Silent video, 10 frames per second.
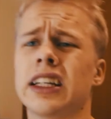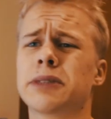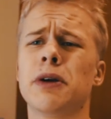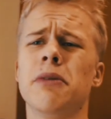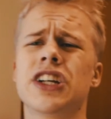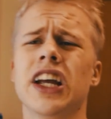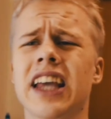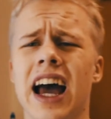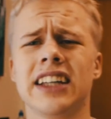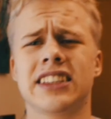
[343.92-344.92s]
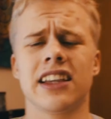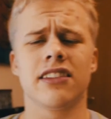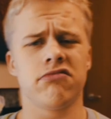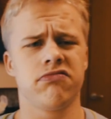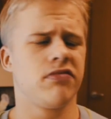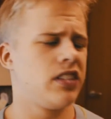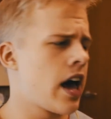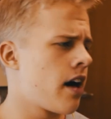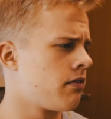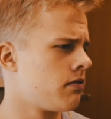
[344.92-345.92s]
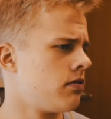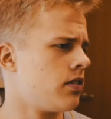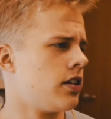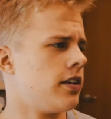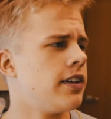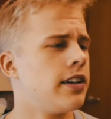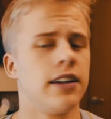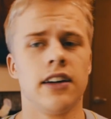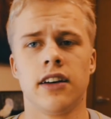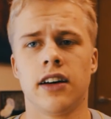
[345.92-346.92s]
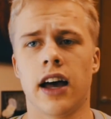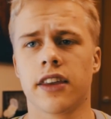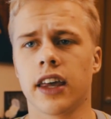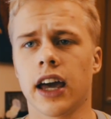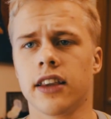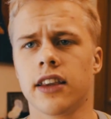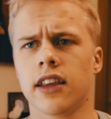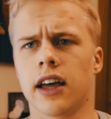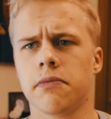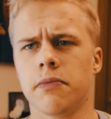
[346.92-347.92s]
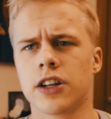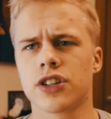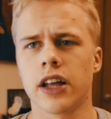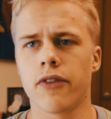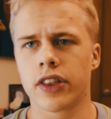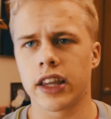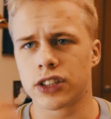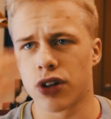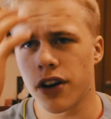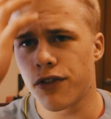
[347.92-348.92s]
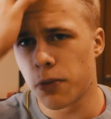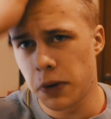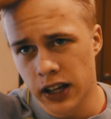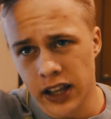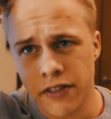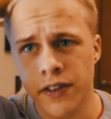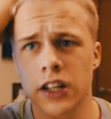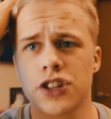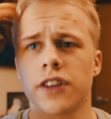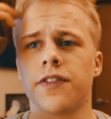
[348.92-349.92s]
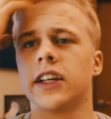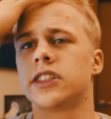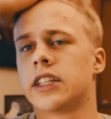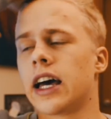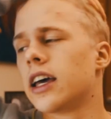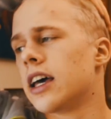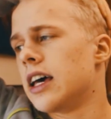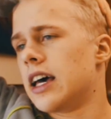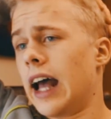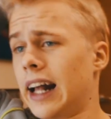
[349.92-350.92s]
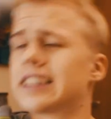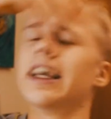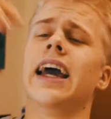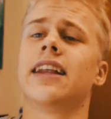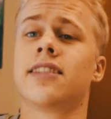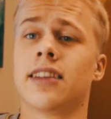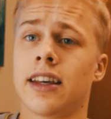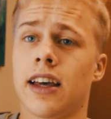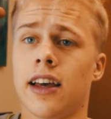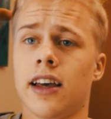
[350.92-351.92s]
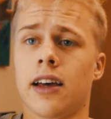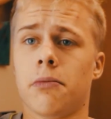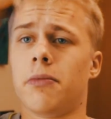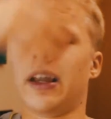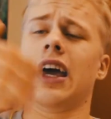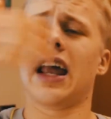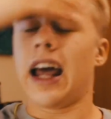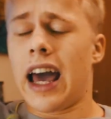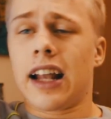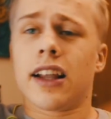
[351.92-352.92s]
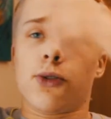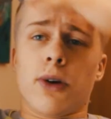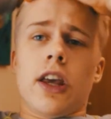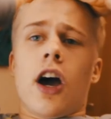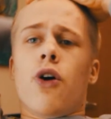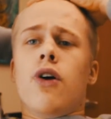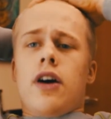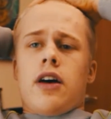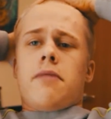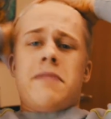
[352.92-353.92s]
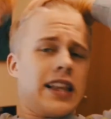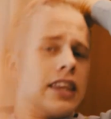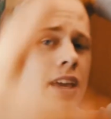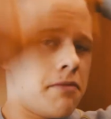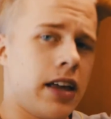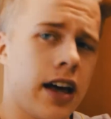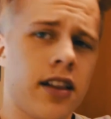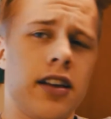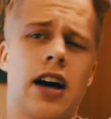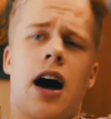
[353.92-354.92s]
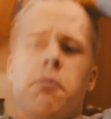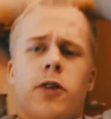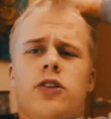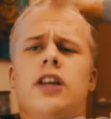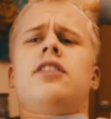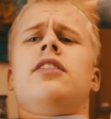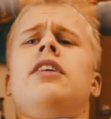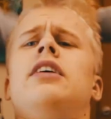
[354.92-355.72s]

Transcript: that's pretty much it, guys. And yeah, I think I mentioned everything. Sorry for being like fucking shit-faced today. It's late, but I gotta edit this video, make the thumbnail, upload it,